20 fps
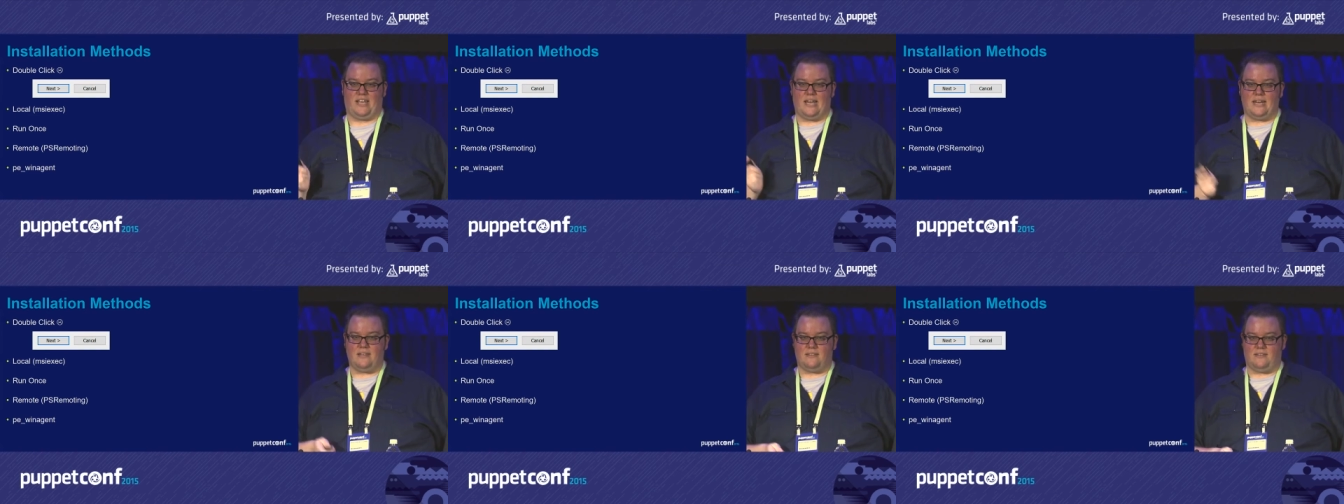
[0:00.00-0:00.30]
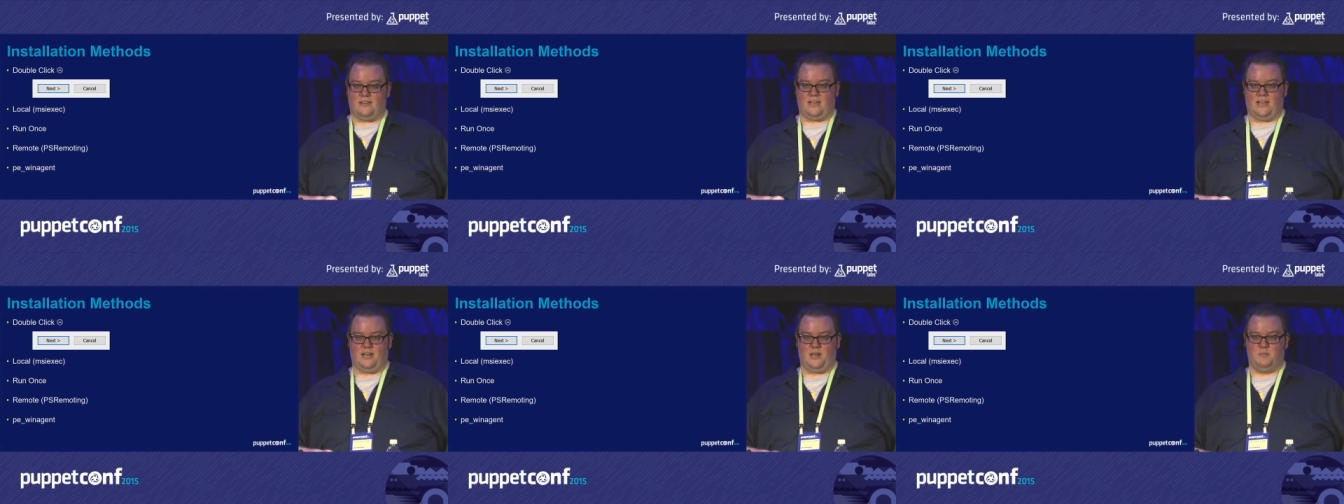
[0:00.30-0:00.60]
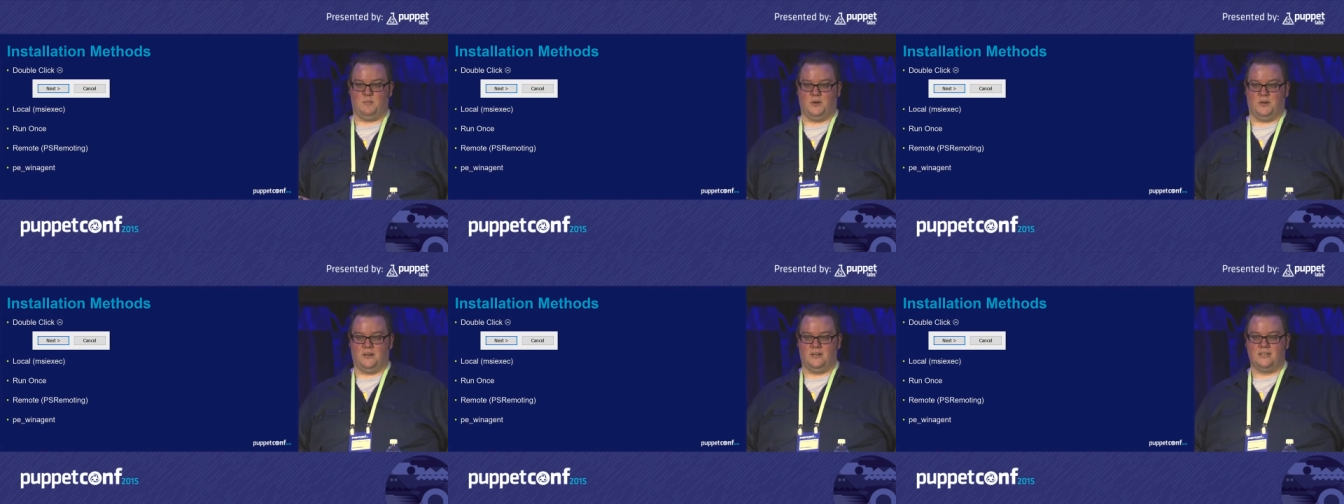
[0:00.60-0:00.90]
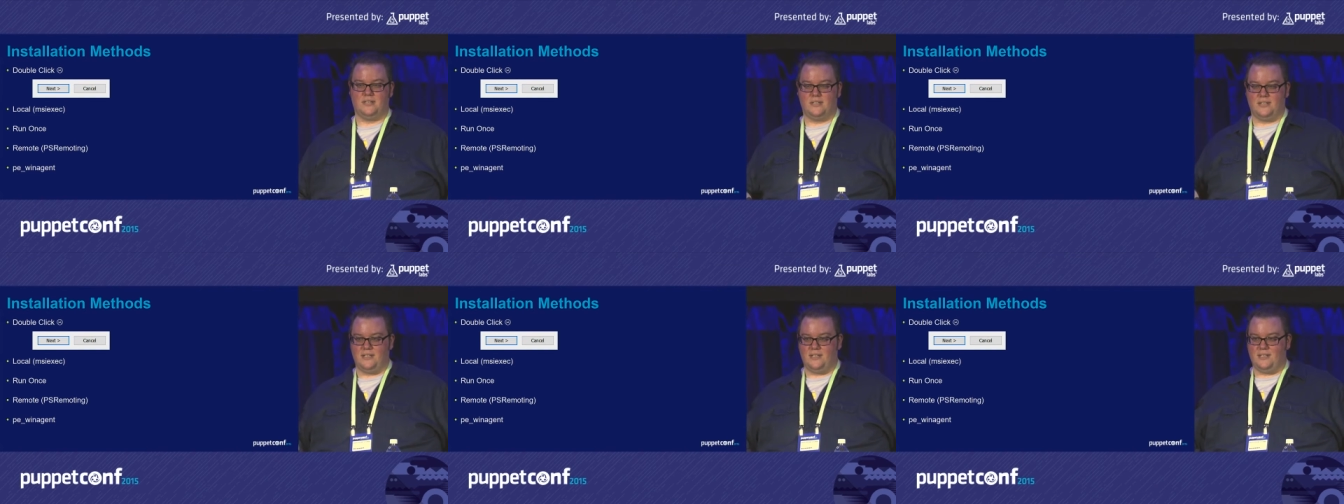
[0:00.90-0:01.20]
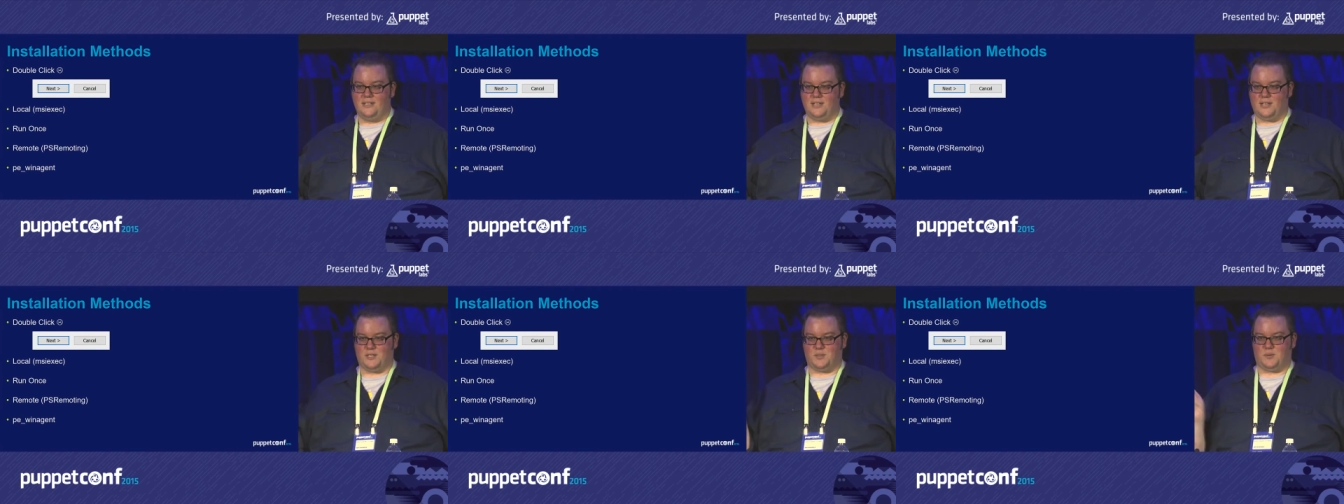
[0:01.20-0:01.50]
anything anymore
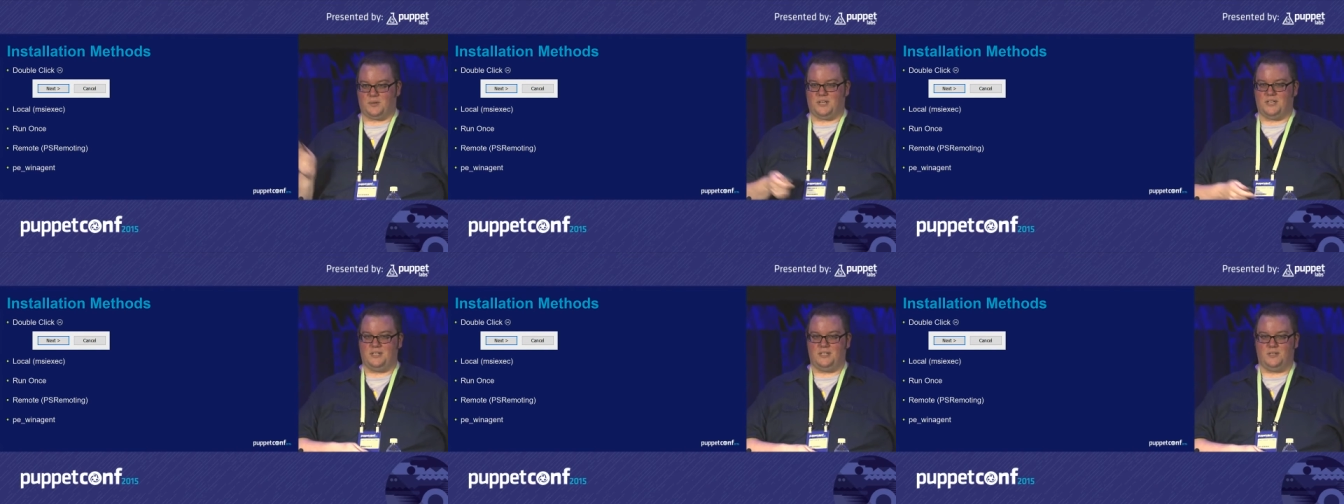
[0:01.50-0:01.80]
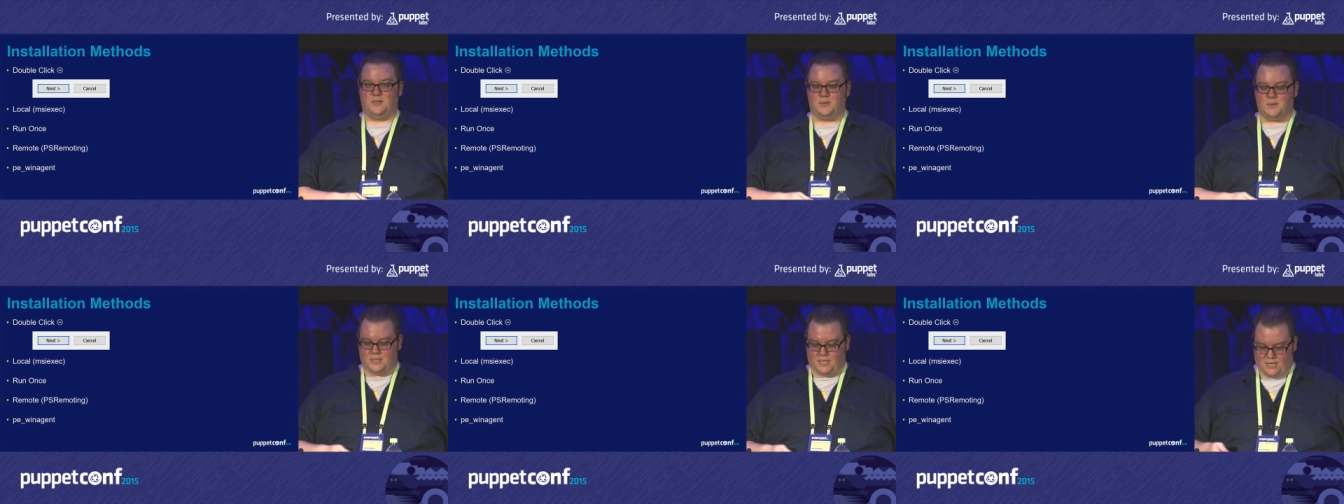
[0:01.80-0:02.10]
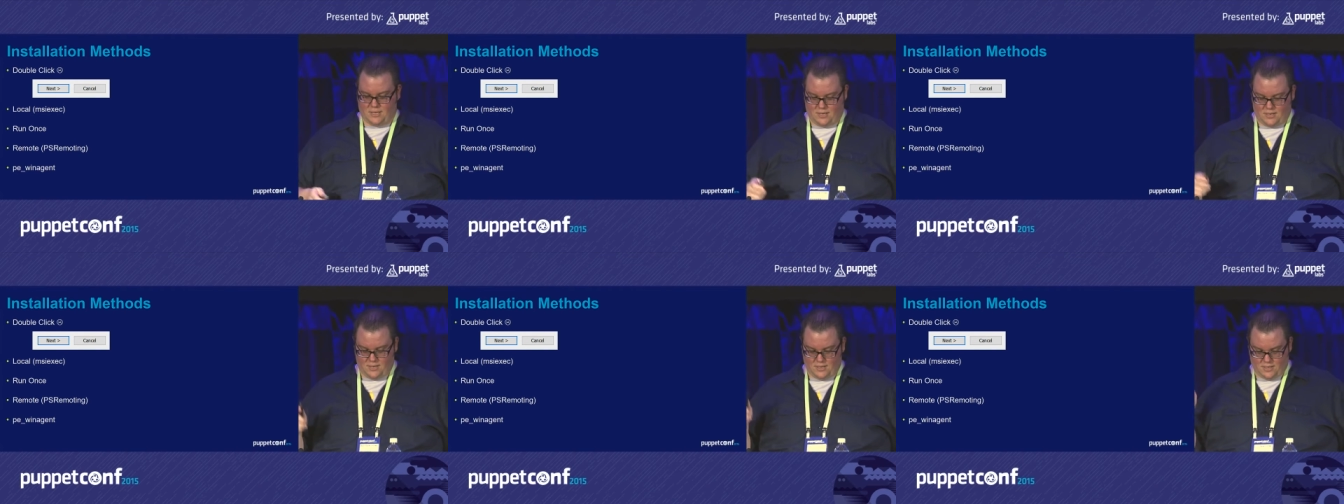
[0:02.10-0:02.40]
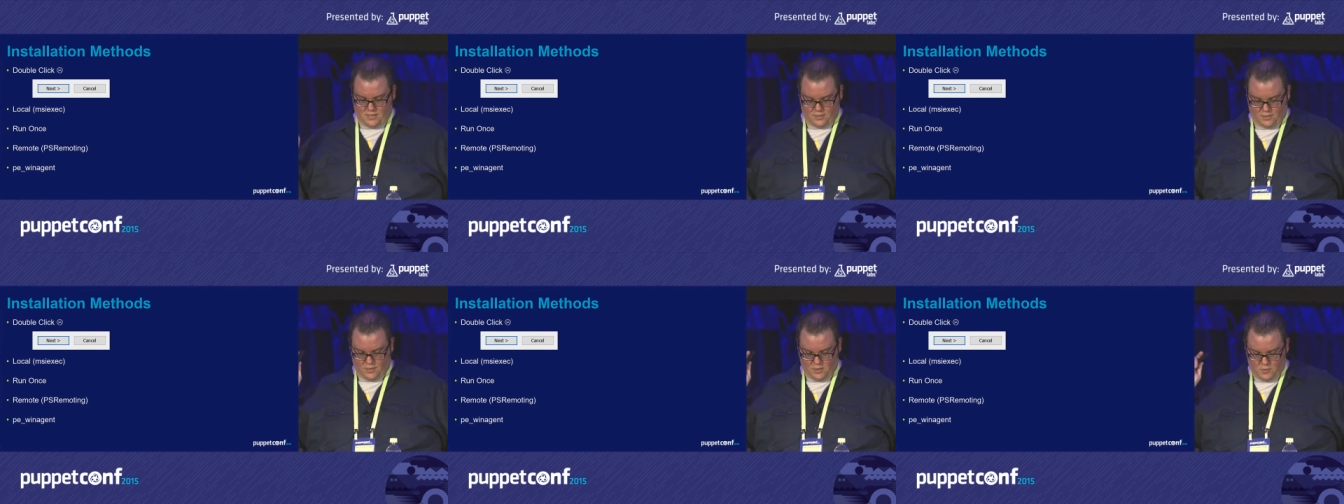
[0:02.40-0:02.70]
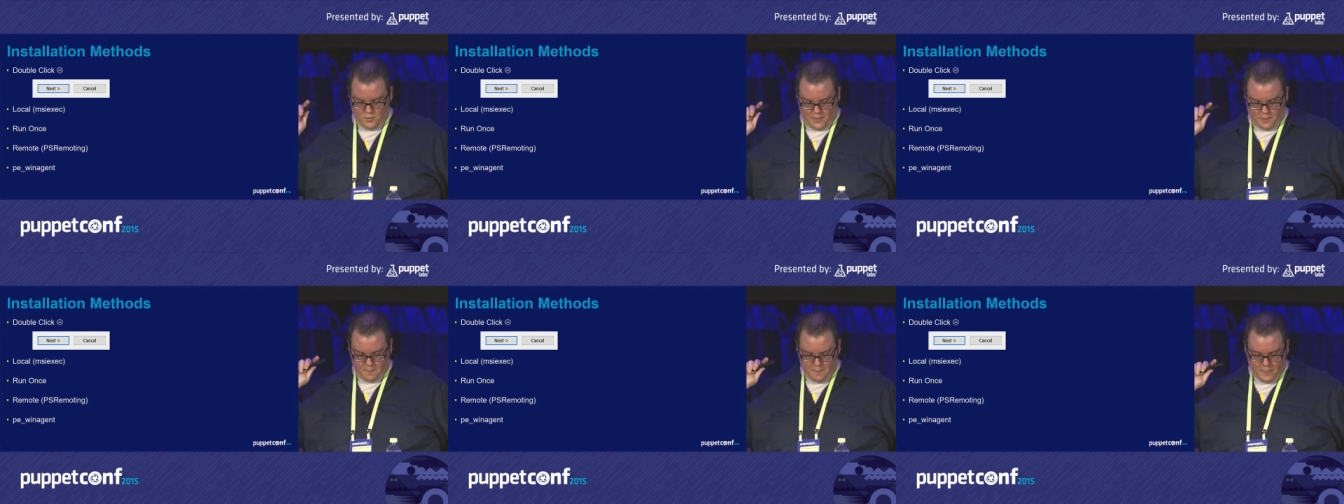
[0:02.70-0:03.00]
because we're going to do it without uh,
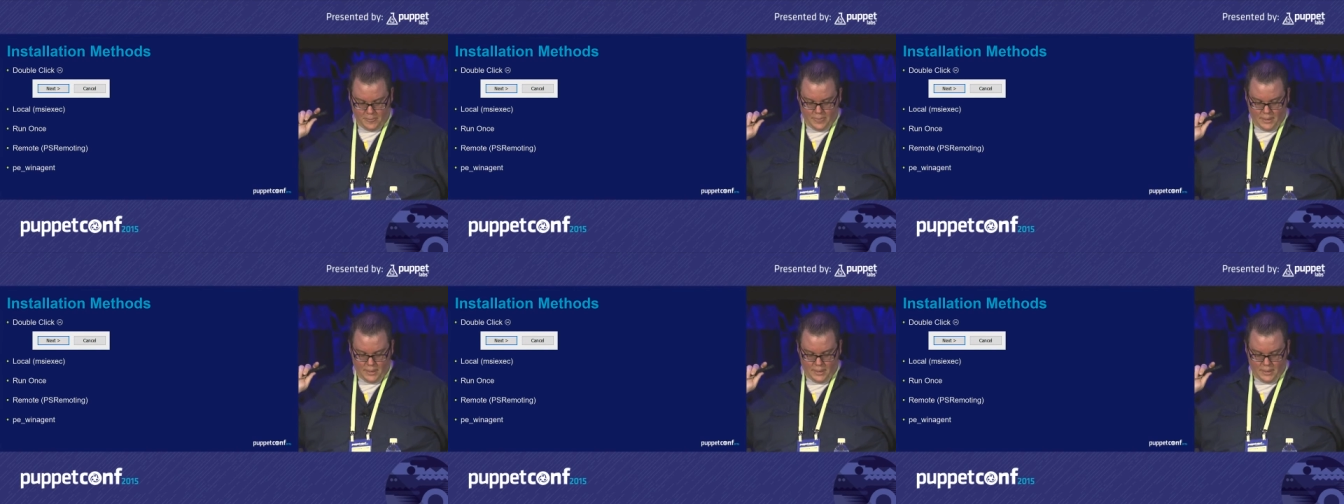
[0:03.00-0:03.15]
GUI.